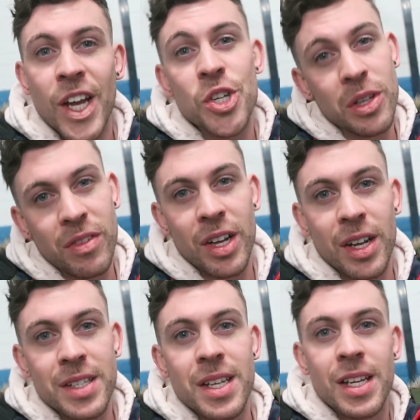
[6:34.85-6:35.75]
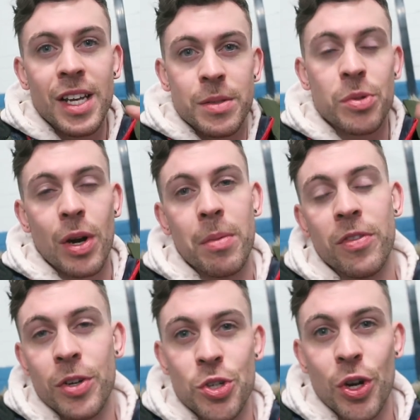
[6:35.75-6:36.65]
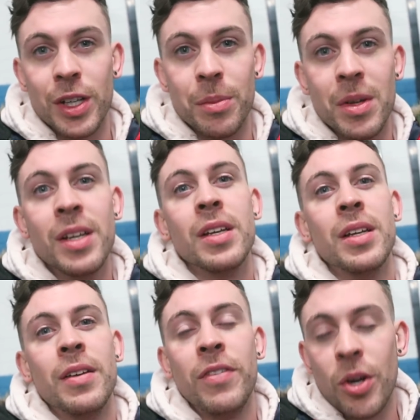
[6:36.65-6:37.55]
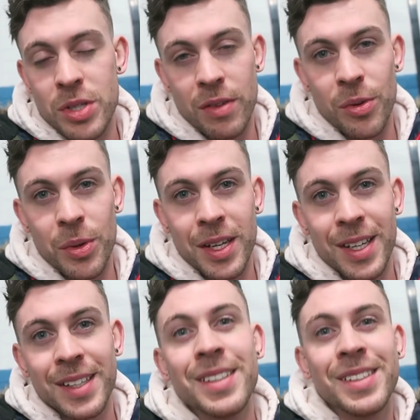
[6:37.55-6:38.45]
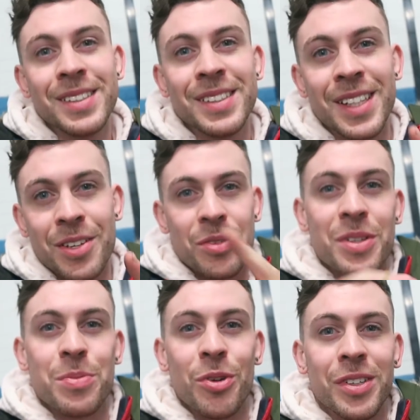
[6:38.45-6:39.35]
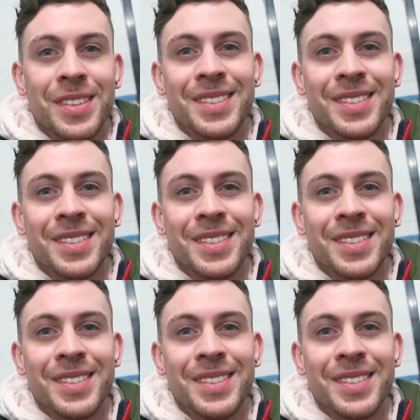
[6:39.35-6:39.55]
Enjoy the vlog, guys. Hit subscribe if you're enjoying videos every week. Thanks for all the support.